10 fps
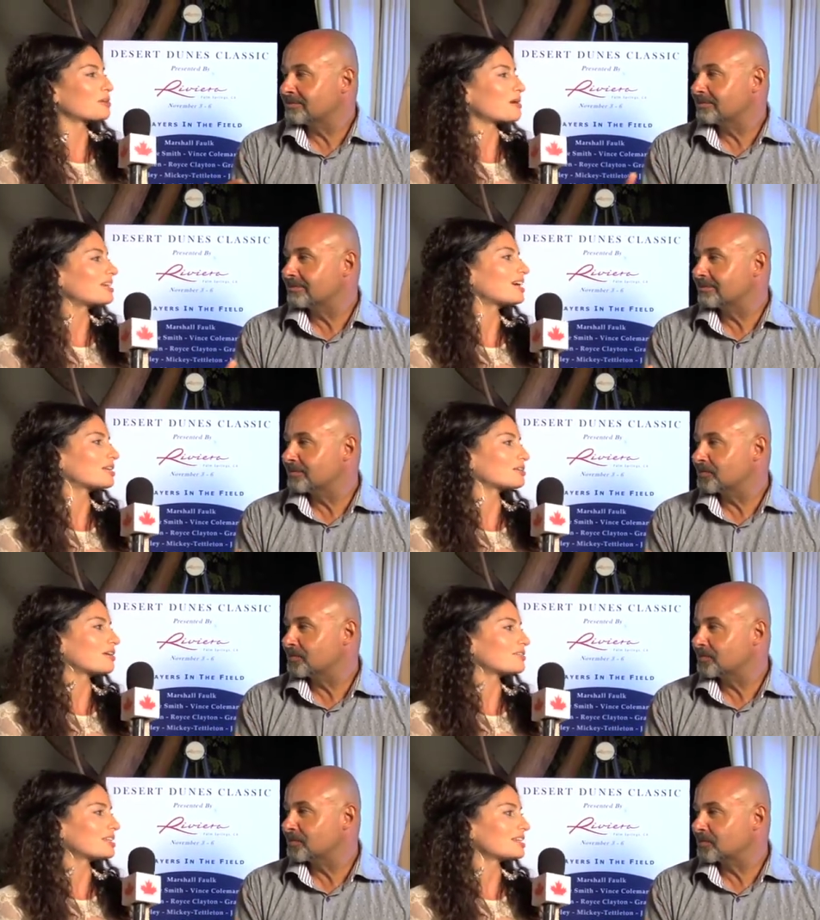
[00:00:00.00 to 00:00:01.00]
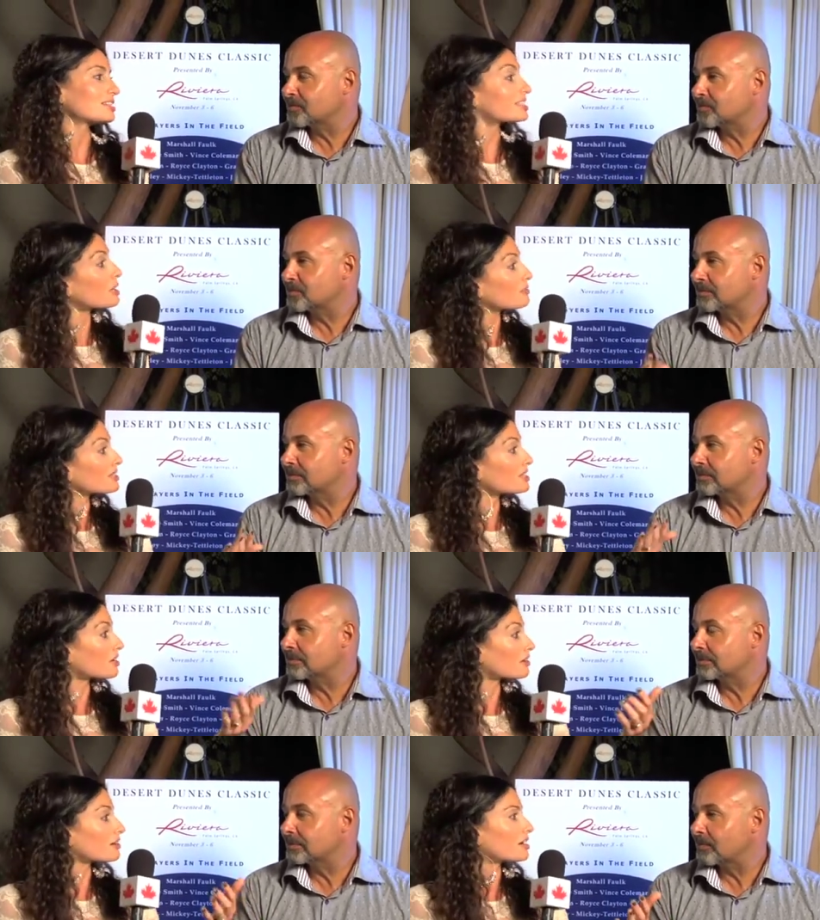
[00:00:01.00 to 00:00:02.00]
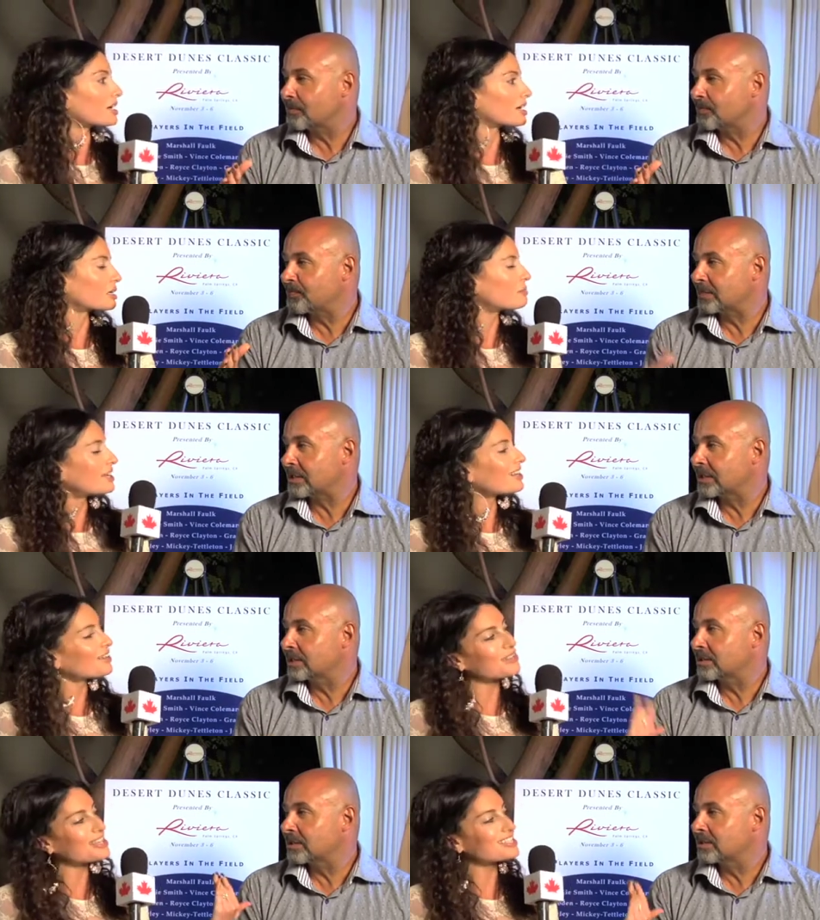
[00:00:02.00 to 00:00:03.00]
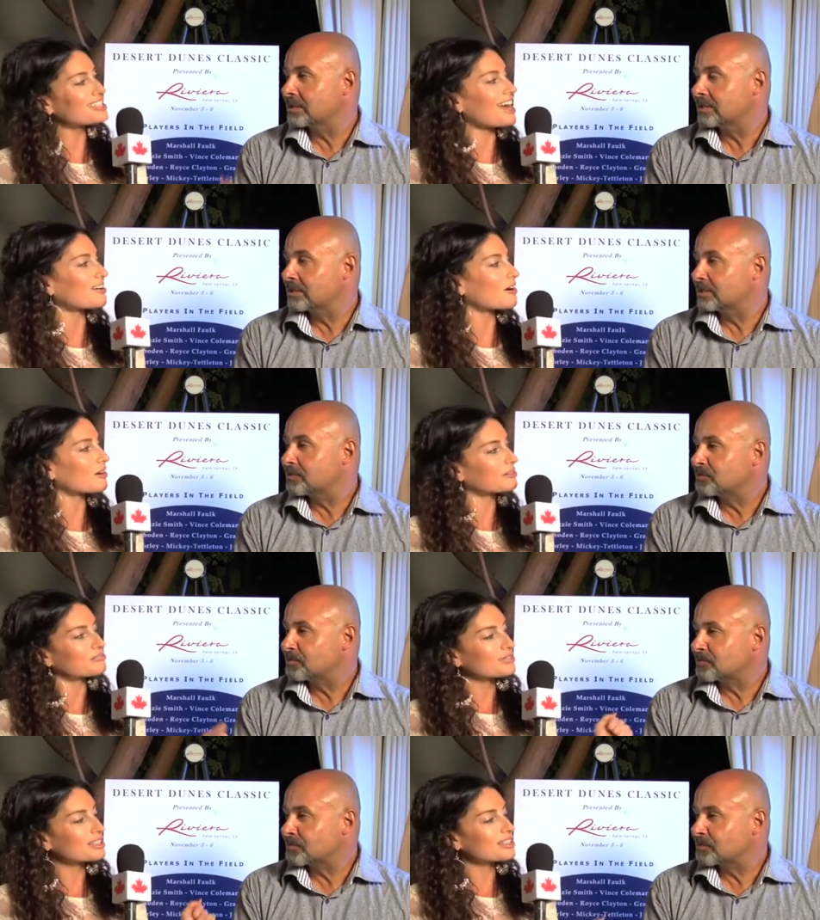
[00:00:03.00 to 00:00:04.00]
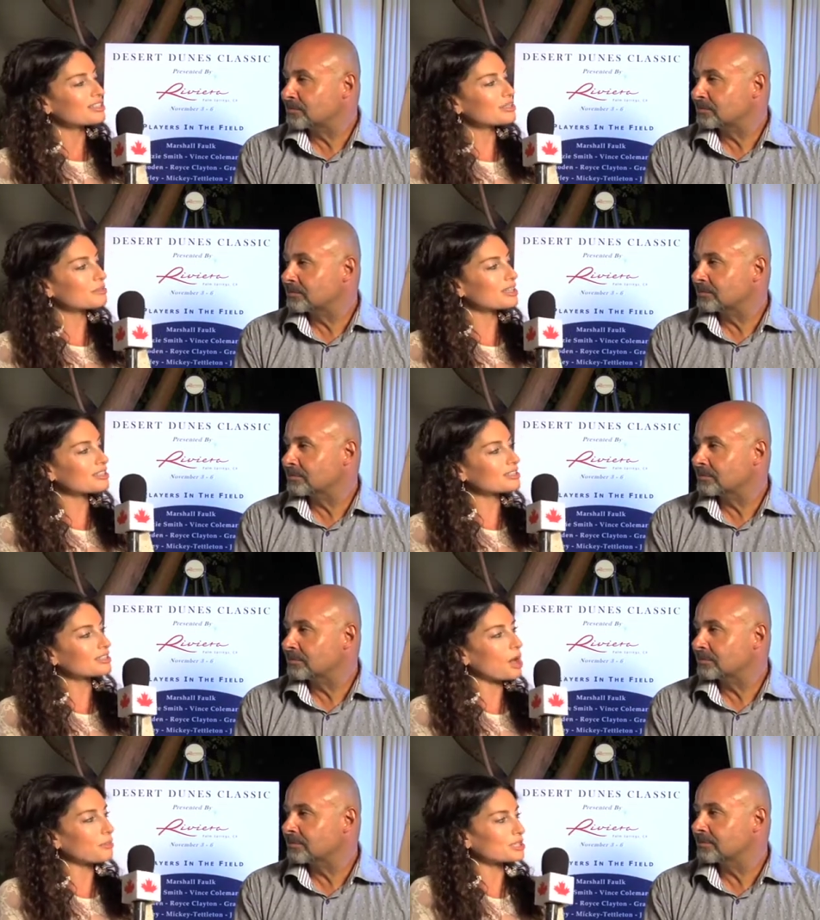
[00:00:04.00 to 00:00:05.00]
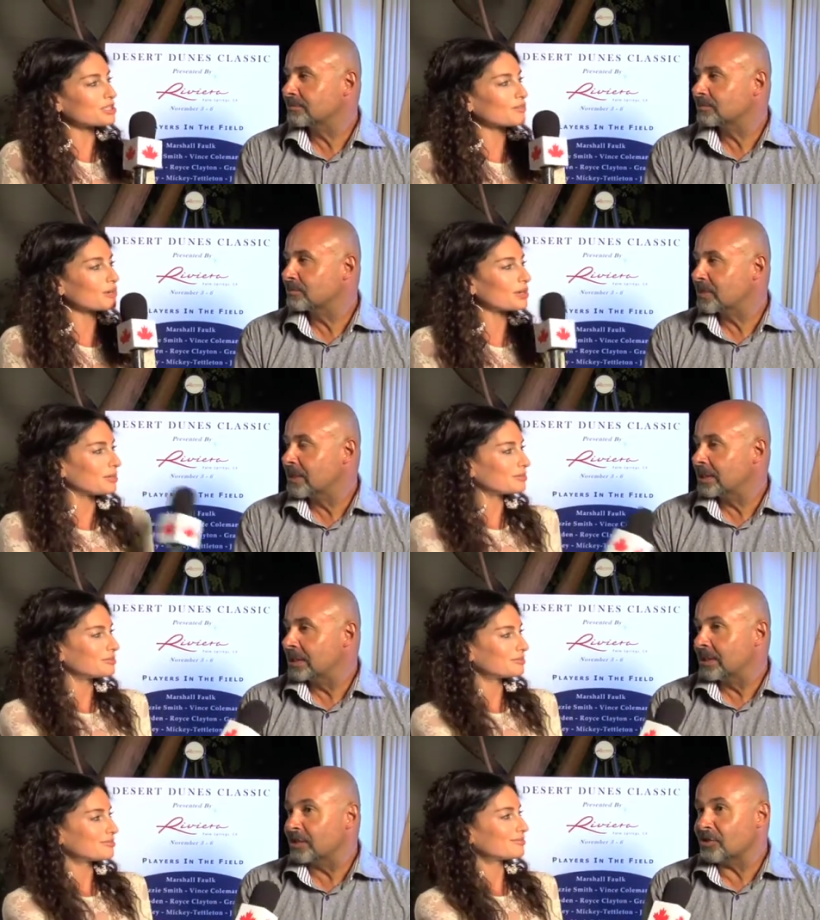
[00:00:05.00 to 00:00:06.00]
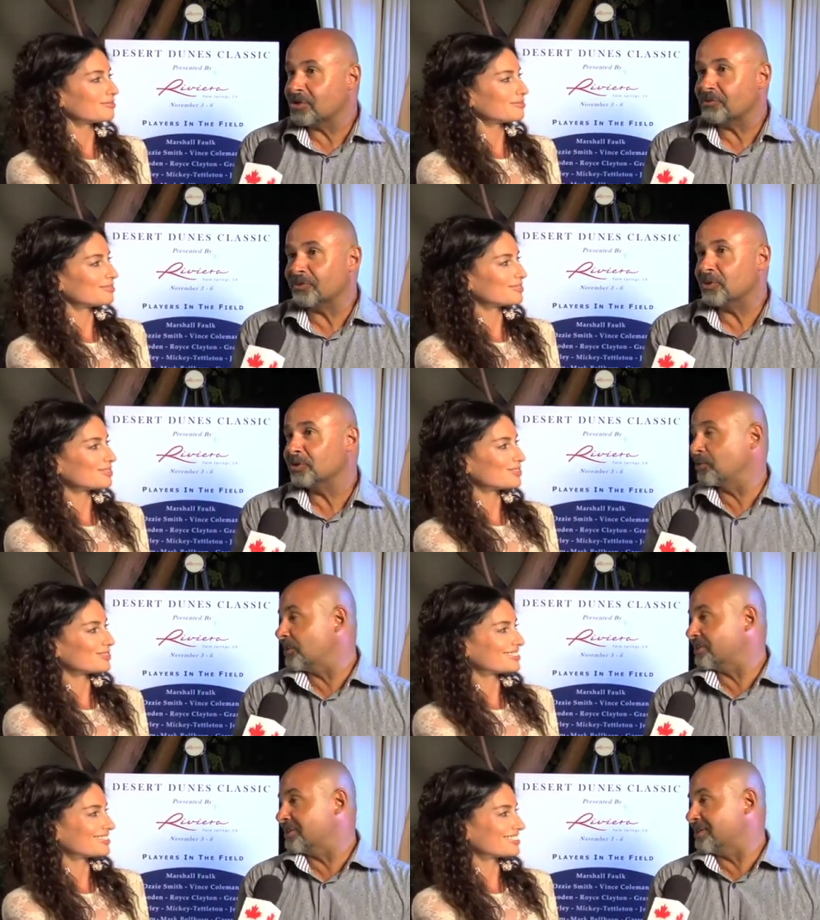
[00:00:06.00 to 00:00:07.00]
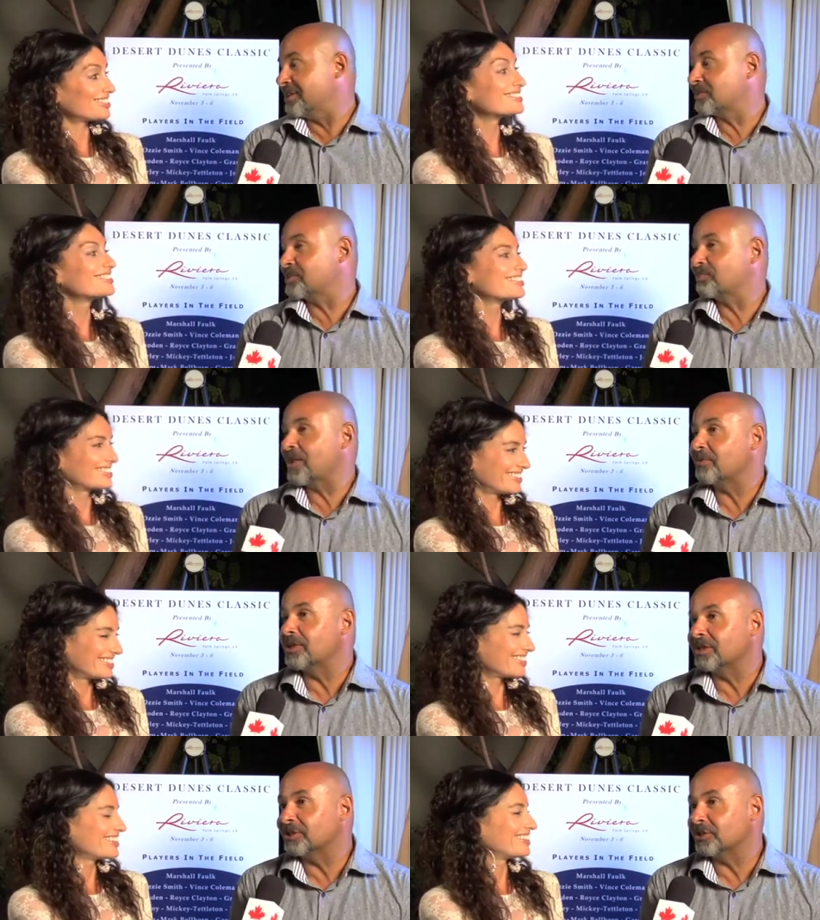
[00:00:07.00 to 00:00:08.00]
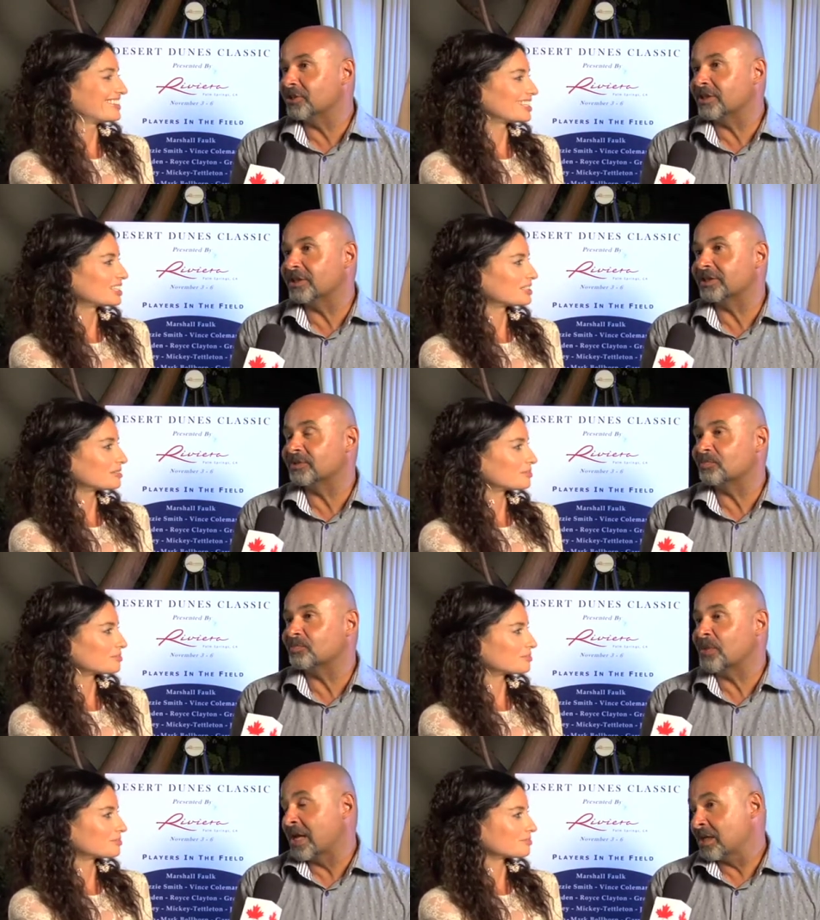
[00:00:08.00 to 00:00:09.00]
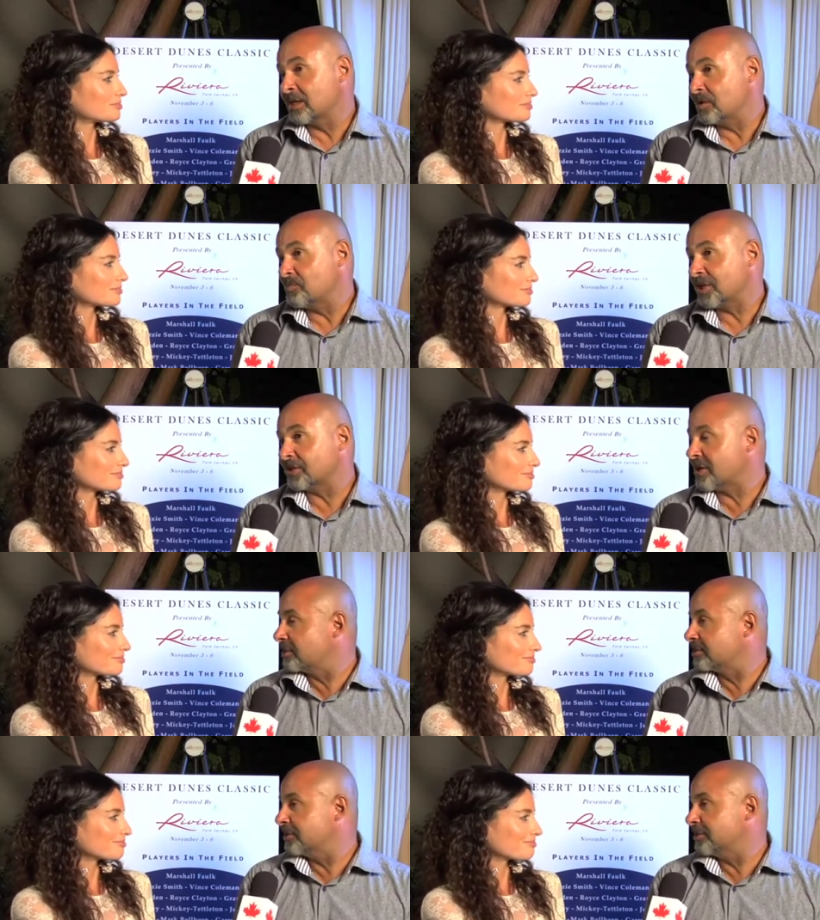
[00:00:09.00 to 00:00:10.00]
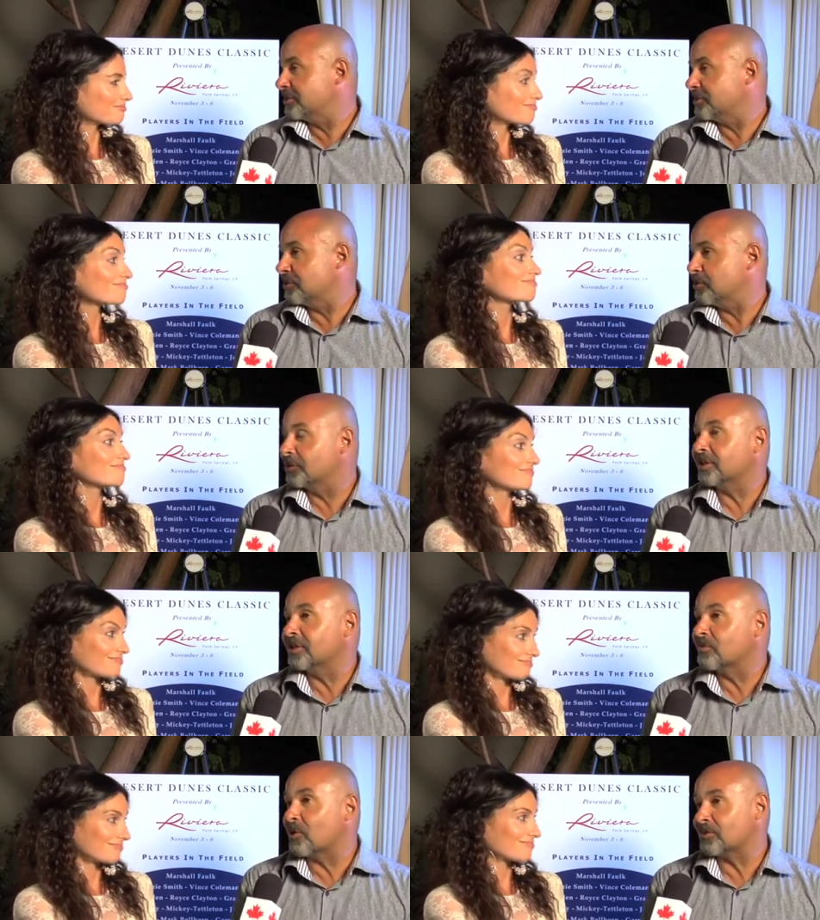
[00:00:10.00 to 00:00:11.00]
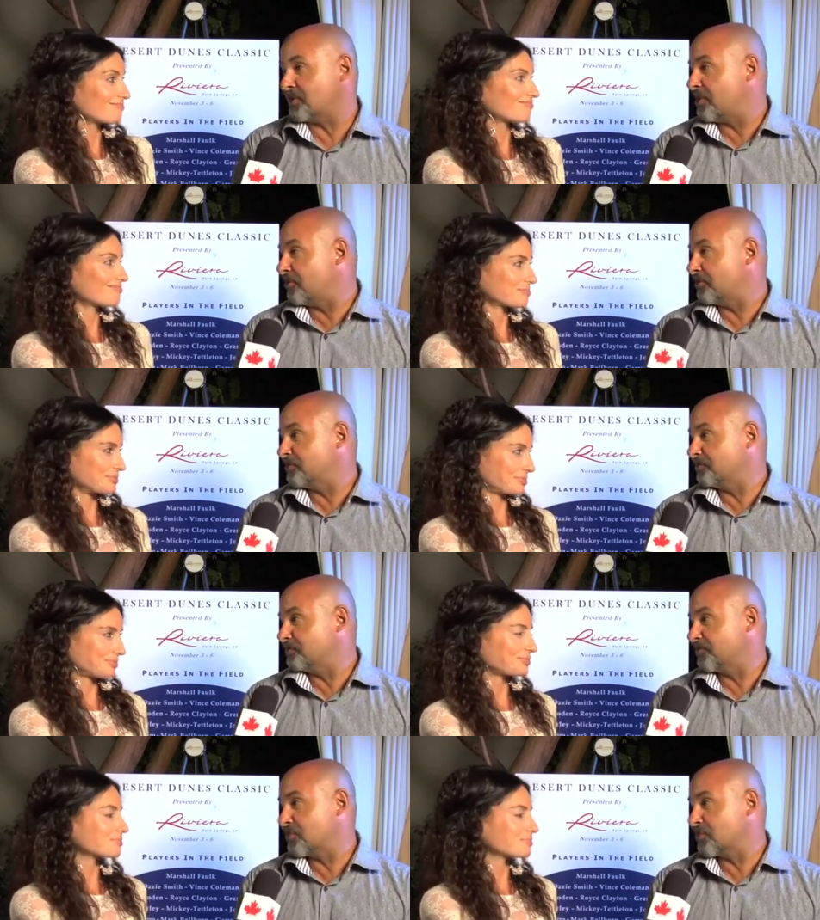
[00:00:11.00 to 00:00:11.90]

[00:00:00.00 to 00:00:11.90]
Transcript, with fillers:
Speaker 1: there any other of the celebrities that are uh, competing in this that are someone that's competition for you?
Speaker 2: There's a few good players in this. I mean, you look at Mickey Tettleton, you look at Mark Bellhorn,